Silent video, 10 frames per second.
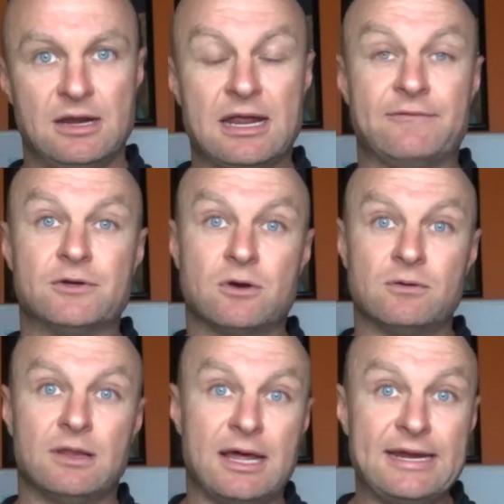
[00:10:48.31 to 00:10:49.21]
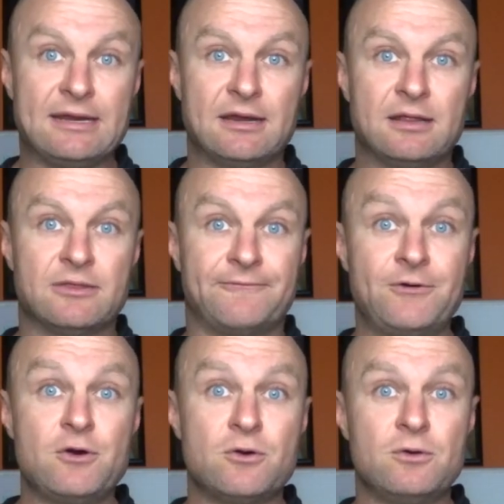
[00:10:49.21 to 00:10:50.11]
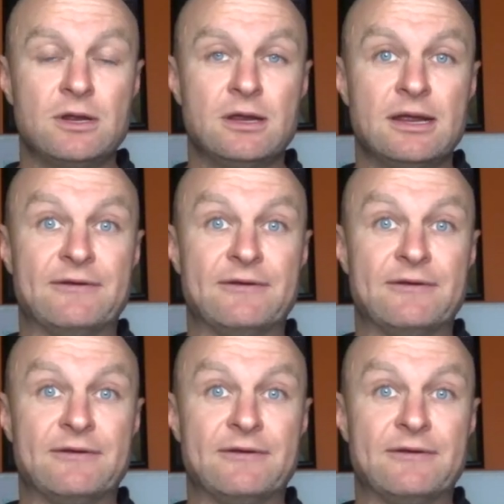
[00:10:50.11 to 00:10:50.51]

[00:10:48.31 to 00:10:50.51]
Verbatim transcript: If you don't like the food,